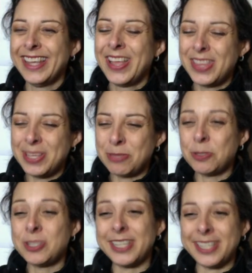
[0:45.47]
this
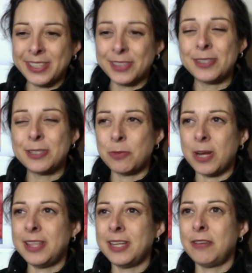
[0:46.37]
particular
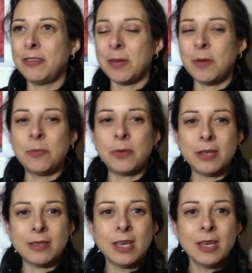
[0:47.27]
spread that I've come up
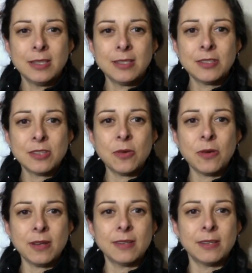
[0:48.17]
with does go
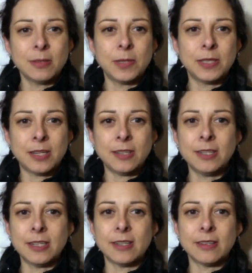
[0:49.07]
on a little bit
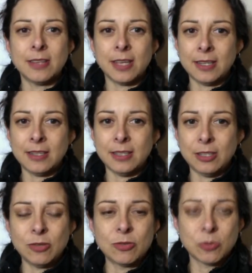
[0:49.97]
longer than
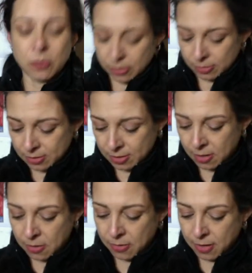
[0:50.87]
usual.
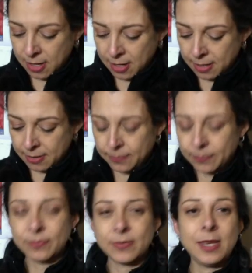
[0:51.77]
So
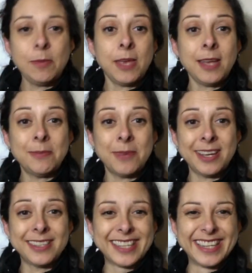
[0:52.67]
keep that in
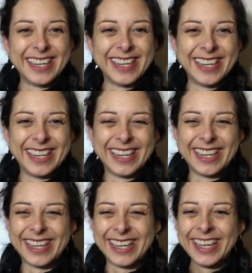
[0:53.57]
mind.
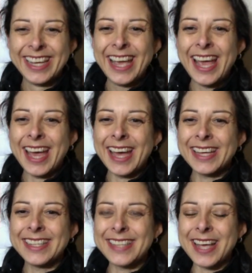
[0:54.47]

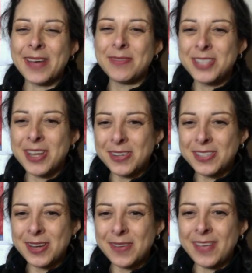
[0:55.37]
And
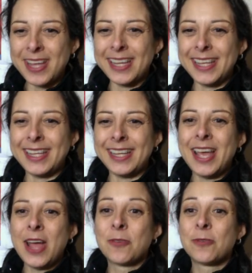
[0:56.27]
Jojo made it.
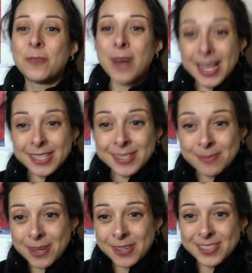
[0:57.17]
Rest
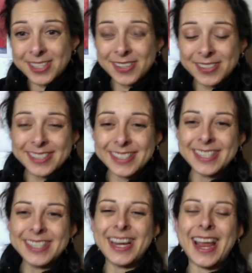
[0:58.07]
Mojo is
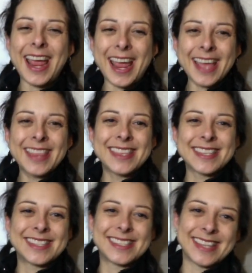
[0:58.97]
here and the
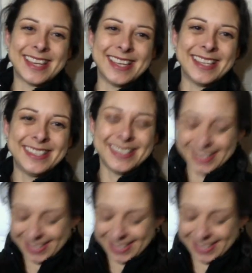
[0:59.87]
sun is